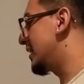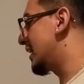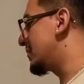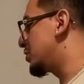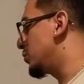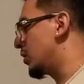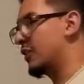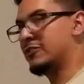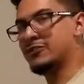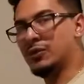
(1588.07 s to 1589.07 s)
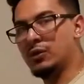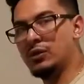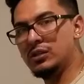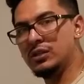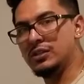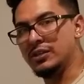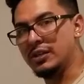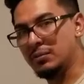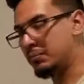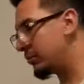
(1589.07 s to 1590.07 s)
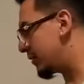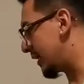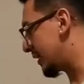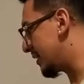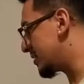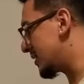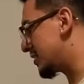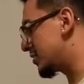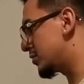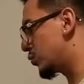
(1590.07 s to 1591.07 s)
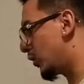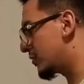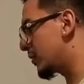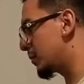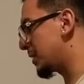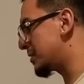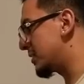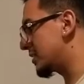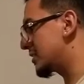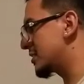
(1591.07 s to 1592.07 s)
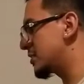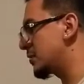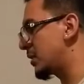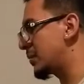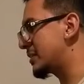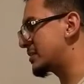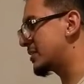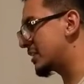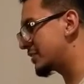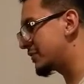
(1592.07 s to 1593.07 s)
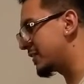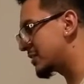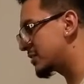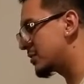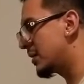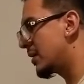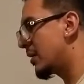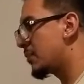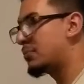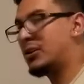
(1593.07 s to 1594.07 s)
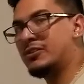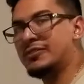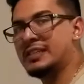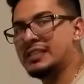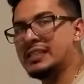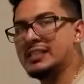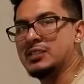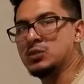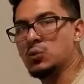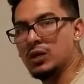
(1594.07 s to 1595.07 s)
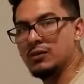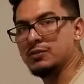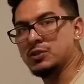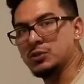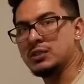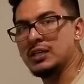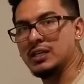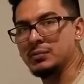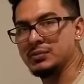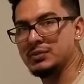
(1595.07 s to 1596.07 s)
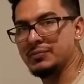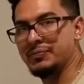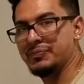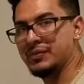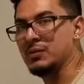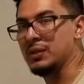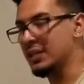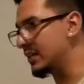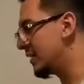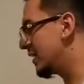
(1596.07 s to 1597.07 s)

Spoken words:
gives you a full number like this, it's 12 divided by 6 is 2. That means 6 fits perfectly into 12 2 times, right?